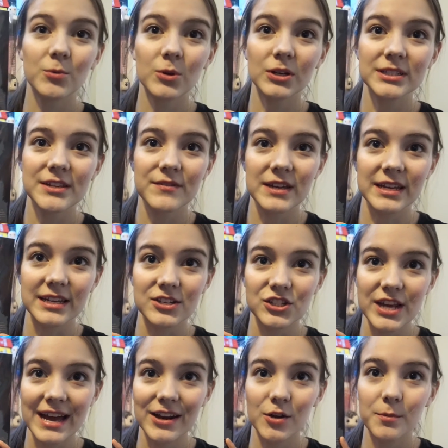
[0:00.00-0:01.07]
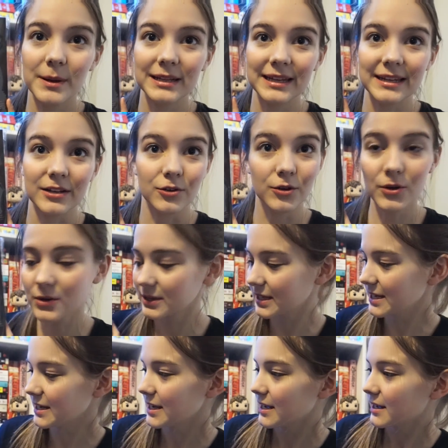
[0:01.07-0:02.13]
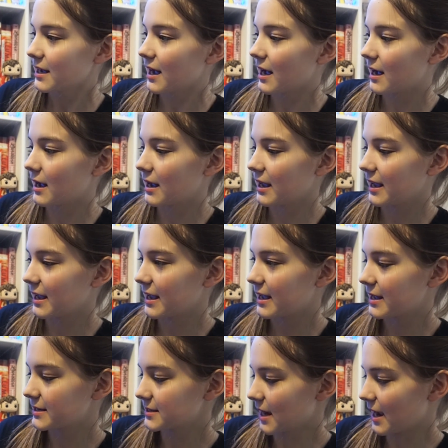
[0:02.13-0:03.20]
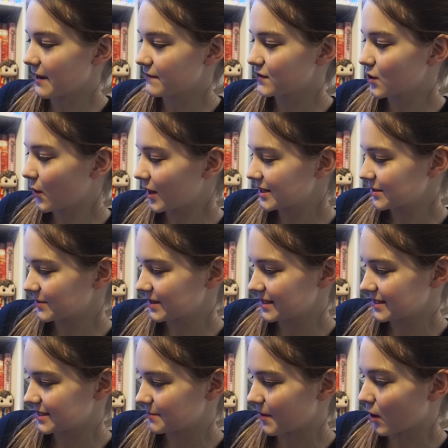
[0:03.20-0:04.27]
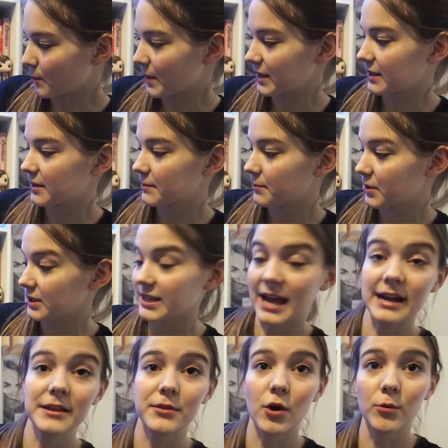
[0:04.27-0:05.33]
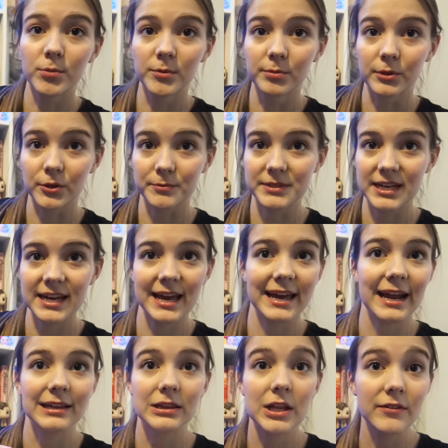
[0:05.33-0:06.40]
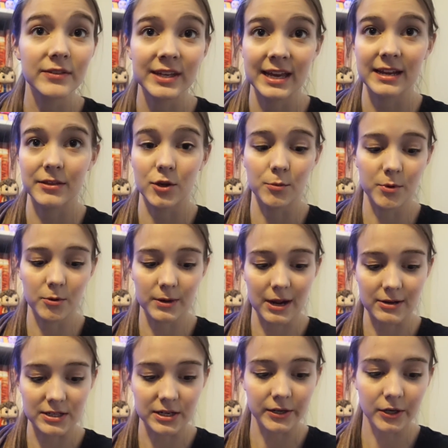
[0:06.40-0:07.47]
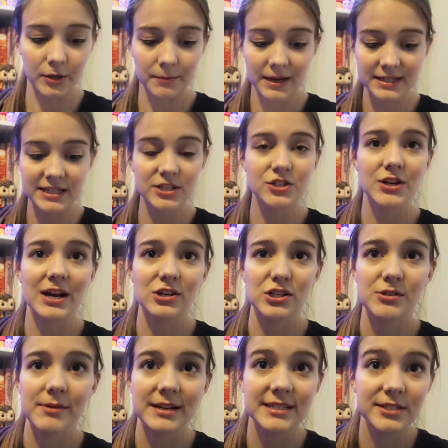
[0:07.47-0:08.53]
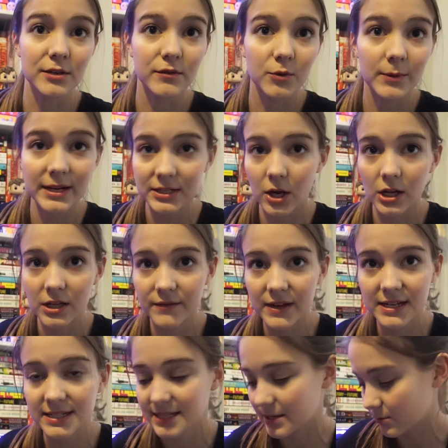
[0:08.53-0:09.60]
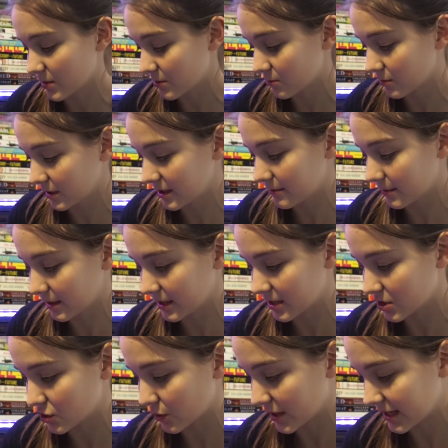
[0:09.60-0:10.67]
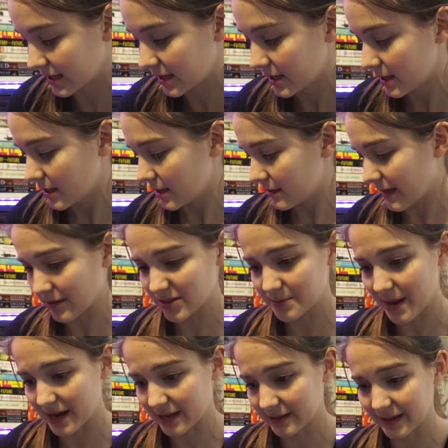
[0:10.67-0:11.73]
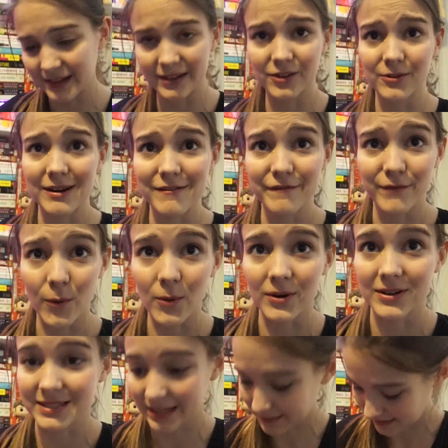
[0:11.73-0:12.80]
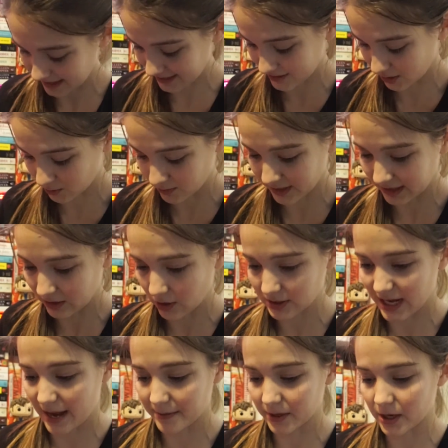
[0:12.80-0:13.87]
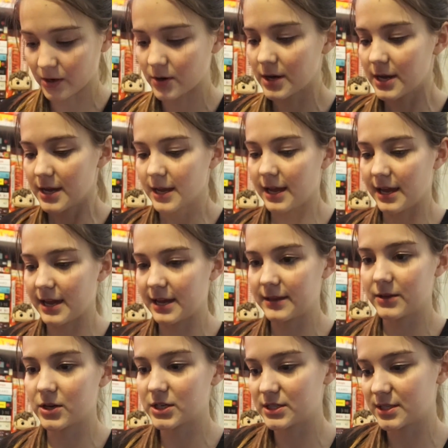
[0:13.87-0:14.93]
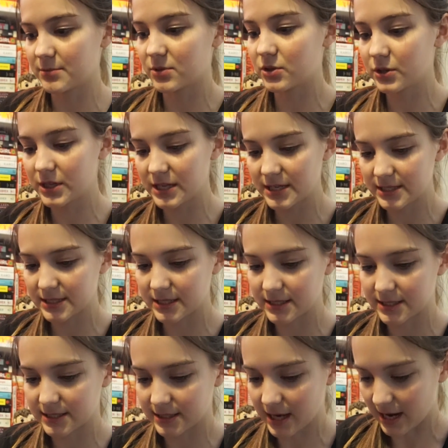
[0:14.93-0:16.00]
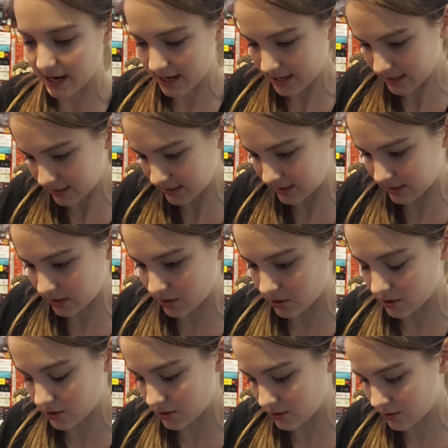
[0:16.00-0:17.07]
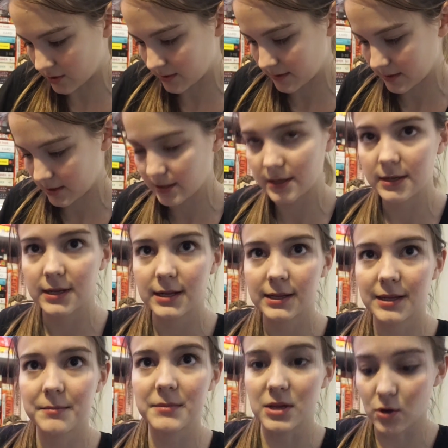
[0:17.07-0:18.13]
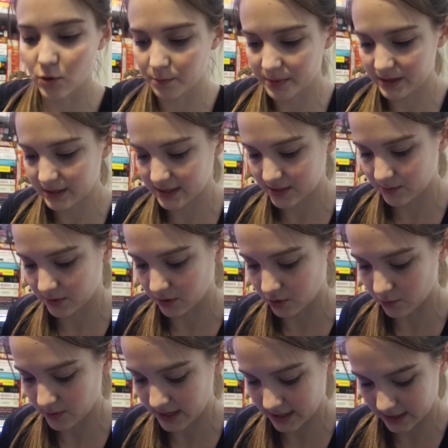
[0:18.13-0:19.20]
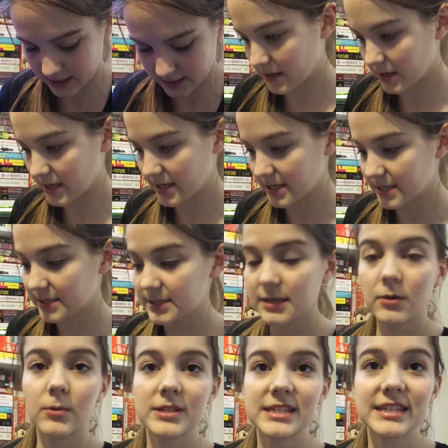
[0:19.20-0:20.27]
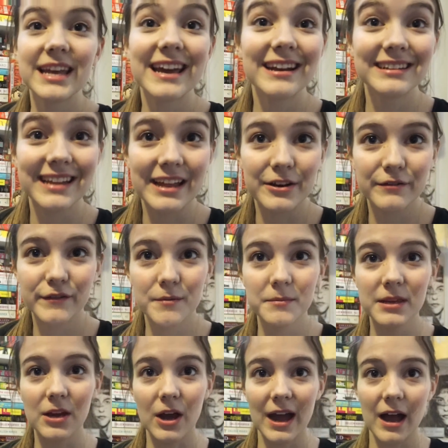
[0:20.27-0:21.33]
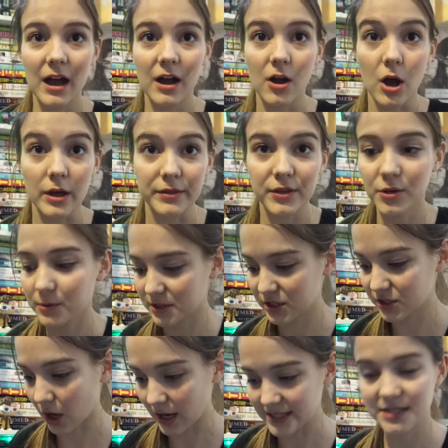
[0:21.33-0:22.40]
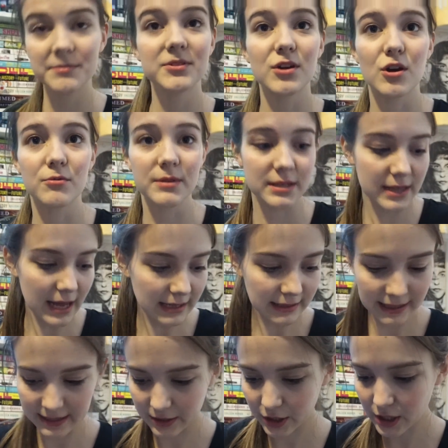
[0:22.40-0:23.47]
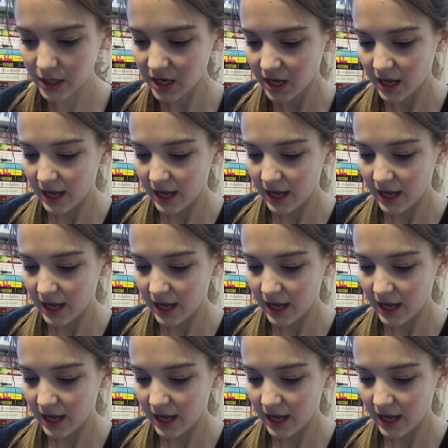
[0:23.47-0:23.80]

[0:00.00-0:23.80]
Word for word: Worlds of Ink and Shadow by Lena Coakley, and I have no idea what this is about, but but Kenneth Oppel blurbed it, and I loved Kenneth Oppel when I was younger. My teacher actually read Silverwinged all of us, and we really, really enjoyed it. That was back in like grade four or something, so a really long time ago. And there are some goodies inside, so let me open this real quick. There is, once again, a letter from the uh, author, which is awesome, so I'll read that later.